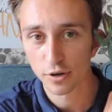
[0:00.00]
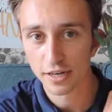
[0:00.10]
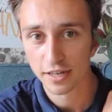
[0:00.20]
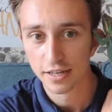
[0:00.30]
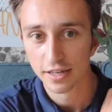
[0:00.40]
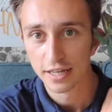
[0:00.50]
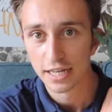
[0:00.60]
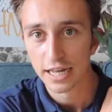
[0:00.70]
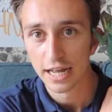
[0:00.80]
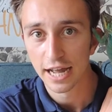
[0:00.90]
point,
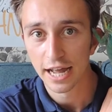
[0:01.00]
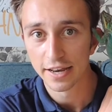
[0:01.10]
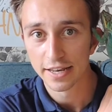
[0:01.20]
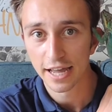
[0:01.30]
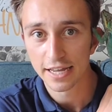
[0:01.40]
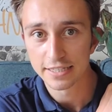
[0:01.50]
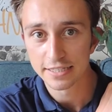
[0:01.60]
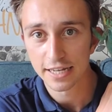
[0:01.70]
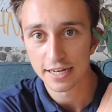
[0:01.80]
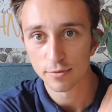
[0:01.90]
and that is
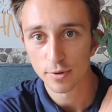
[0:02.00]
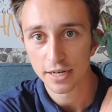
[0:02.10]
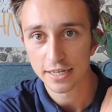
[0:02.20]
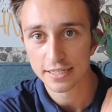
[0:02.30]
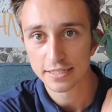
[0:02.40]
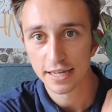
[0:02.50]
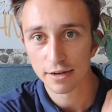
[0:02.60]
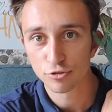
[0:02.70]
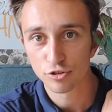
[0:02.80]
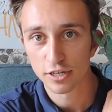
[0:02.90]
exactly why he is
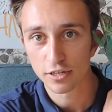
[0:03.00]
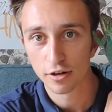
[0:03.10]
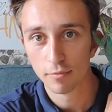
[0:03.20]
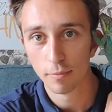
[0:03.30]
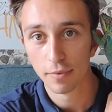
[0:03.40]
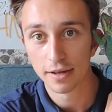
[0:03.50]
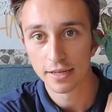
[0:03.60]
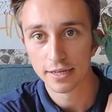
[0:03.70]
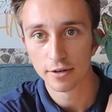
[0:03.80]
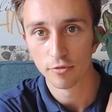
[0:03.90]
now trying to climb up my
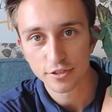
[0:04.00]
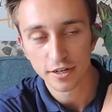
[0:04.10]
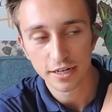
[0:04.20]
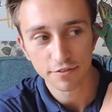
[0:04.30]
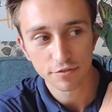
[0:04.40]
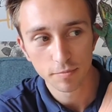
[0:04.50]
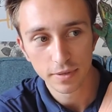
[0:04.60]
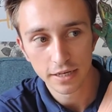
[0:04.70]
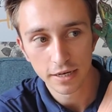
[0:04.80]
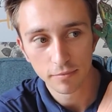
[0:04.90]
ear. You certainly have to
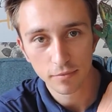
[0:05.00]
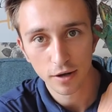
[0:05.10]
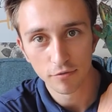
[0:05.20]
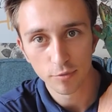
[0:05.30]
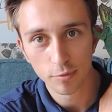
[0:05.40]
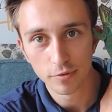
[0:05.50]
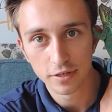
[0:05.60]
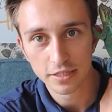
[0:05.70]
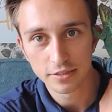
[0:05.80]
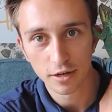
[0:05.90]
be comfortable with
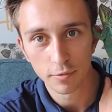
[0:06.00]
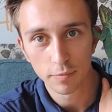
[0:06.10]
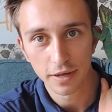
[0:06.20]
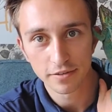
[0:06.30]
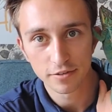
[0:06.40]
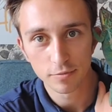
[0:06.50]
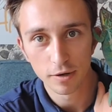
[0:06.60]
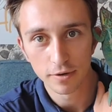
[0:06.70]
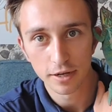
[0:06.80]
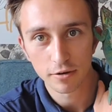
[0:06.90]
these type of pets as
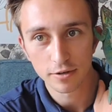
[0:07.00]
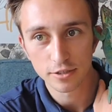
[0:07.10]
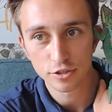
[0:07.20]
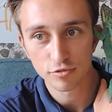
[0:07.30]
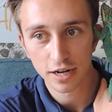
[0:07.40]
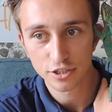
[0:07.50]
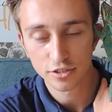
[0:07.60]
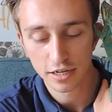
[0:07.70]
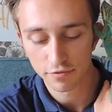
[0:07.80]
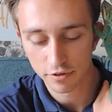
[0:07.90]
well. They are going to scratch
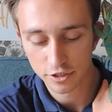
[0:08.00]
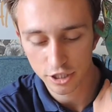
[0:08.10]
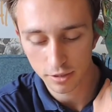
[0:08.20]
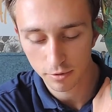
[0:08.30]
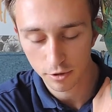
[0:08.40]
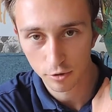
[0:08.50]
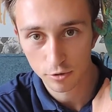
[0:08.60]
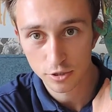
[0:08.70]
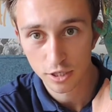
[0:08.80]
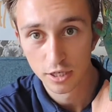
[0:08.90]
you, they have very sharp
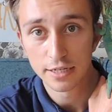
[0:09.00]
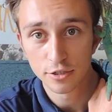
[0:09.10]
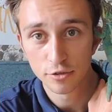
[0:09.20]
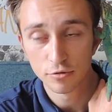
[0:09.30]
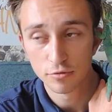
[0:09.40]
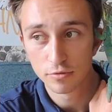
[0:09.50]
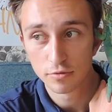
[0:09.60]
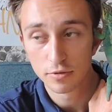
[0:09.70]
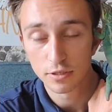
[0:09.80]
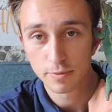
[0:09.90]
claws. They do,
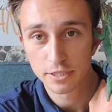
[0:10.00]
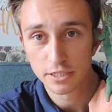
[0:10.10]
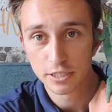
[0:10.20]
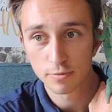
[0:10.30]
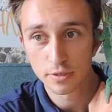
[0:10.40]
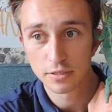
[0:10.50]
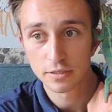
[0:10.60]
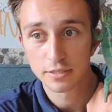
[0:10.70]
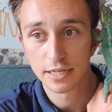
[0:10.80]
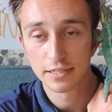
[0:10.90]
especially this one,
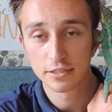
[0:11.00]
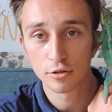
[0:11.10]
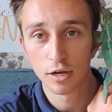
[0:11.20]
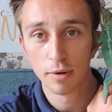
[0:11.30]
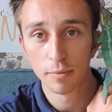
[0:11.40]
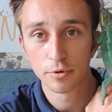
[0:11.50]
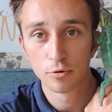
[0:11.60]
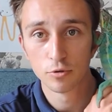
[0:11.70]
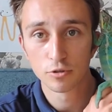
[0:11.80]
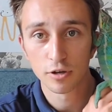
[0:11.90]
tend to climb up you
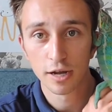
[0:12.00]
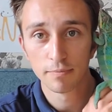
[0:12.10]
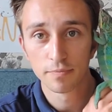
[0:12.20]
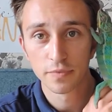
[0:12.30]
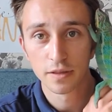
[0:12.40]
all the time,